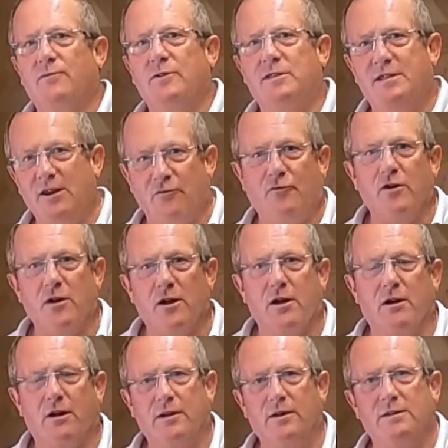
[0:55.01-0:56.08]
of a different
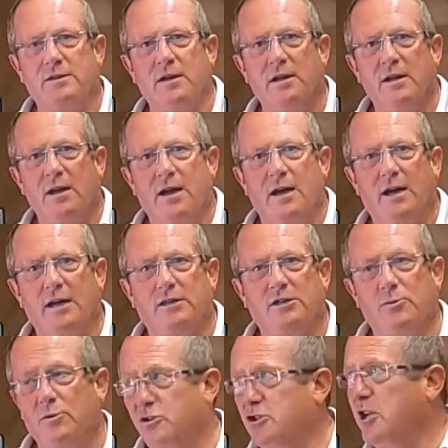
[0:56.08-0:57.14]
kind
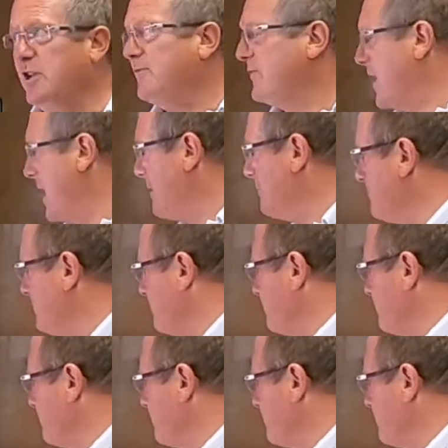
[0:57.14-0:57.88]
to achieve that.